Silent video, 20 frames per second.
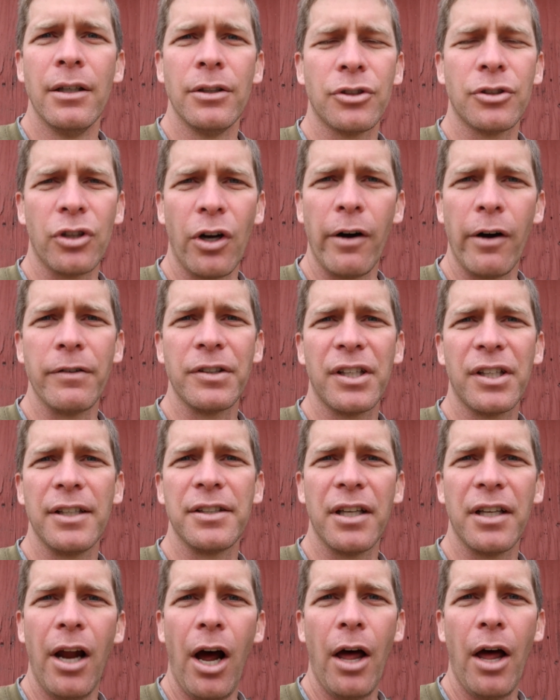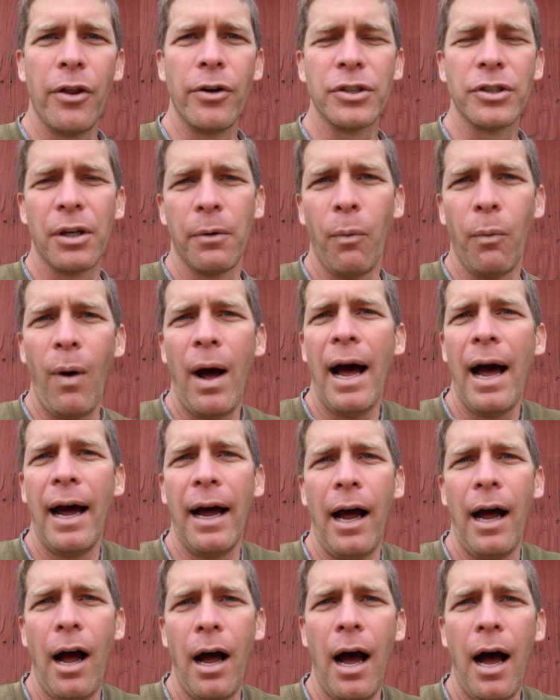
services and others and why